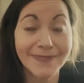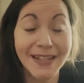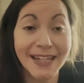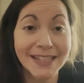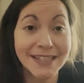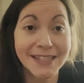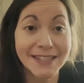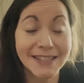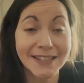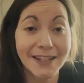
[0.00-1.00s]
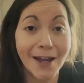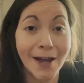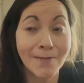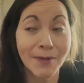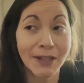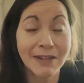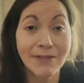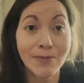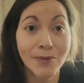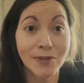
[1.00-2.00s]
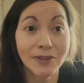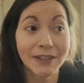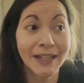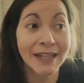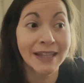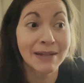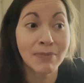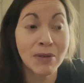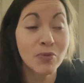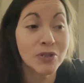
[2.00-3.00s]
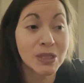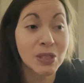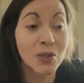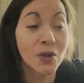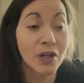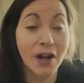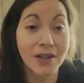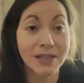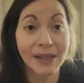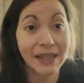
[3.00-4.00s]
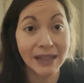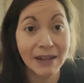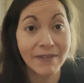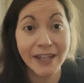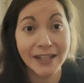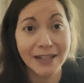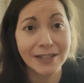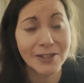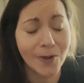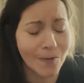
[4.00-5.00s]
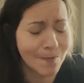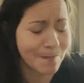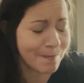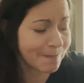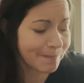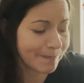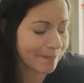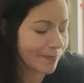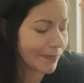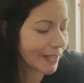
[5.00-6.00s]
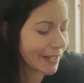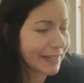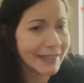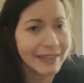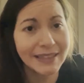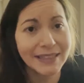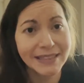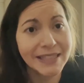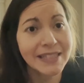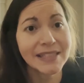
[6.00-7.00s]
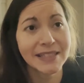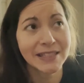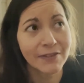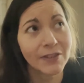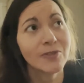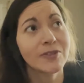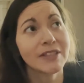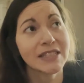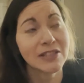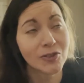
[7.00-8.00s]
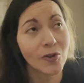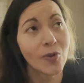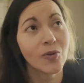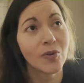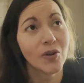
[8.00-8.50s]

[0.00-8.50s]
it's unbelievable. And that people still are constantly leaving. So it's just difficult. It's so